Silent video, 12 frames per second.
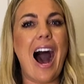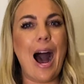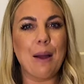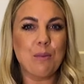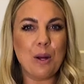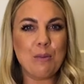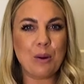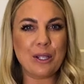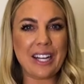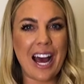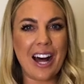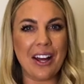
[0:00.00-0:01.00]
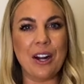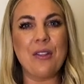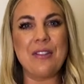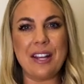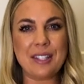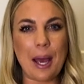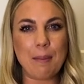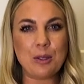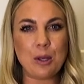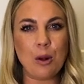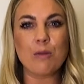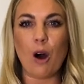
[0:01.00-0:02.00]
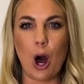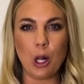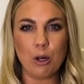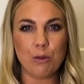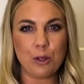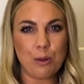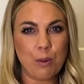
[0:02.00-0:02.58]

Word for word: I'm One Board Gal, and on this episode of All Over the